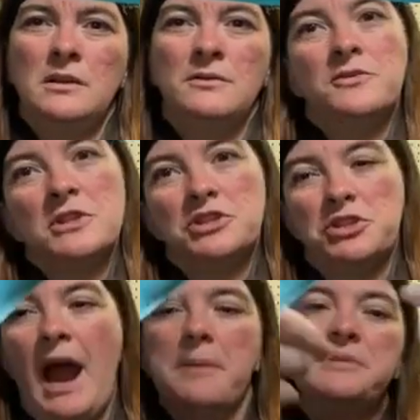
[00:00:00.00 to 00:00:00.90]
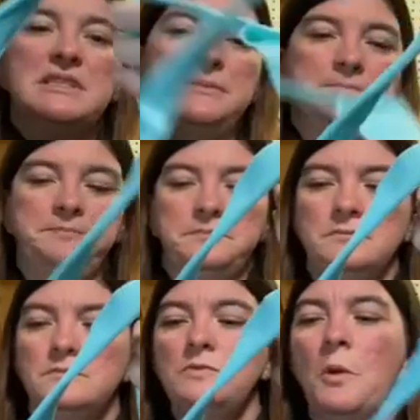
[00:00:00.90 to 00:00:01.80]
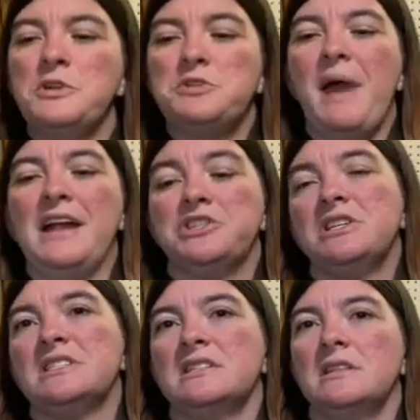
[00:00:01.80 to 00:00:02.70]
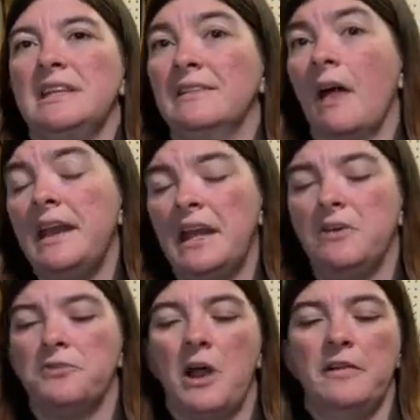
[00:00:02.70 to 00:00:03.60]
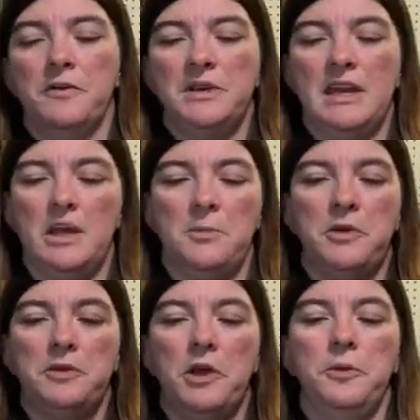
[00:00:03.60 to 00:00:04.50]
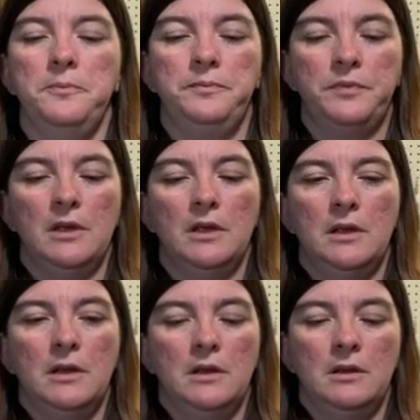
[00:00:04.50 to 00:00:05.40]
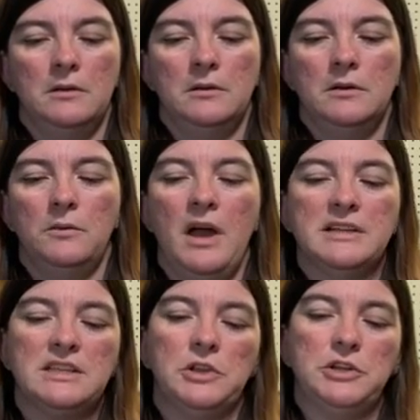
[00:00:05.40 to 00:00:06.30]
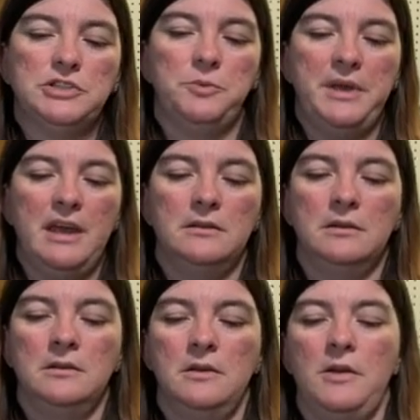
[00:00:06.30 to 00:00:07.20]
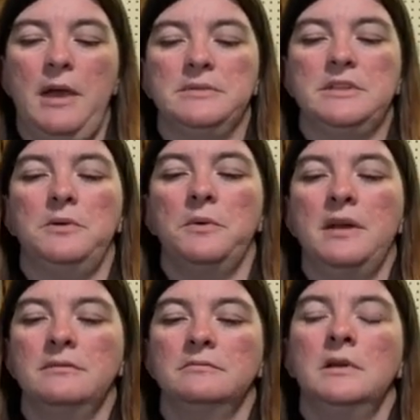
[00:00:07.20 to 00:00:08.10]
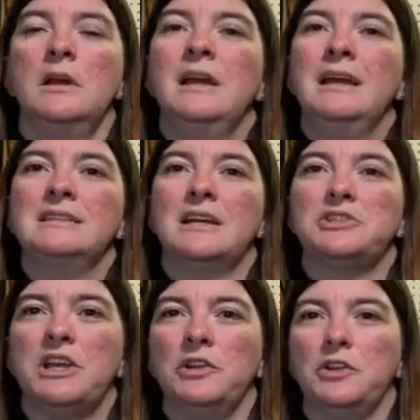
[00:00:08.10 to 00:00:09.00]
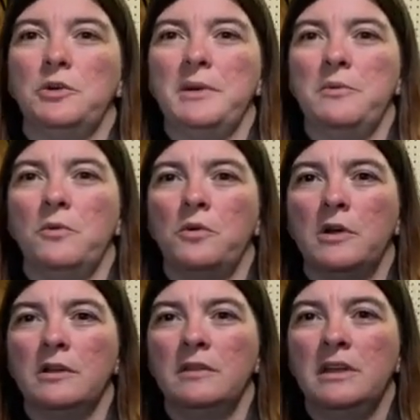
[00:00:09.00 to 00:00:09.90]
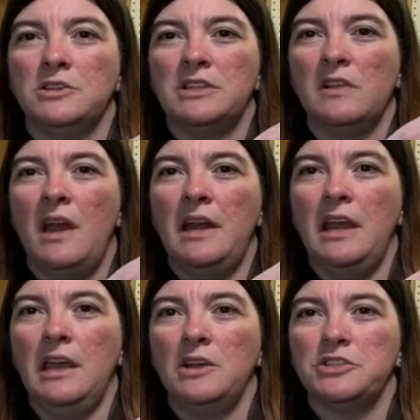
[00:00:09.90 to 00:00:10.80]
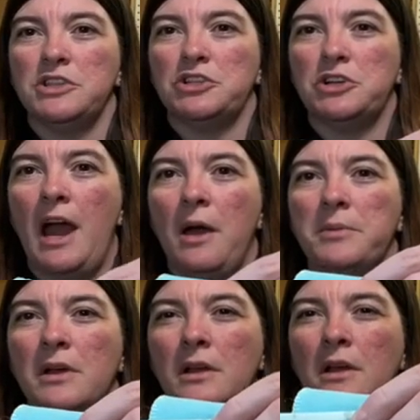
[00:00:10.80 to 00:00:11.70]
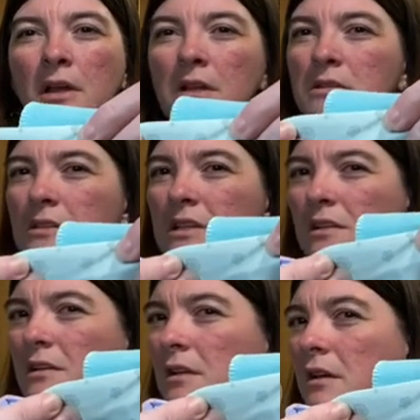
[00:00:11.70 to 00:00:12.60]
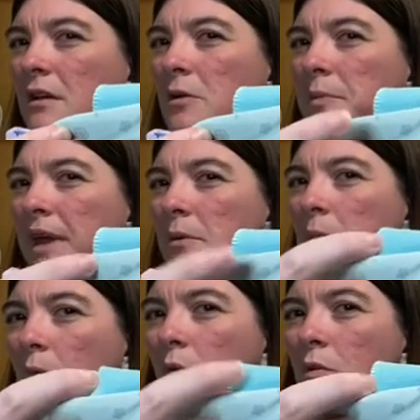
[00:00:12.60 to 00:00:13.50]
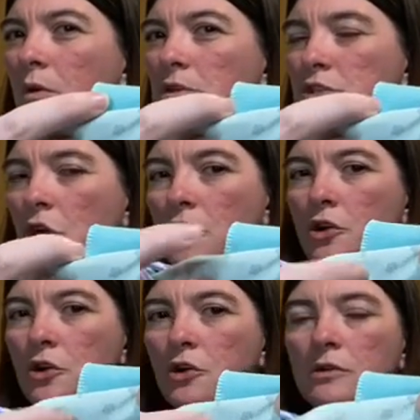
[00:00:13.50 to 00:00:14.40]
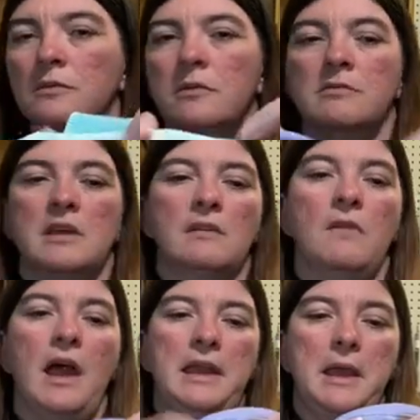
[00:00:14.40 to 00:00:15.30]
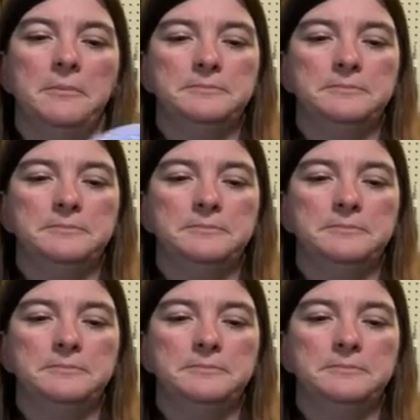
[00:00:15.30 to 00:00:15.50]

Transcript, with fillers: for the straps, which matches the lining for Hello Kitty kimono. Well, it's a little bit, okay, so it's actually a little bit more. Here's the lining, here's the strap. So it's a little bit more darker than the lining.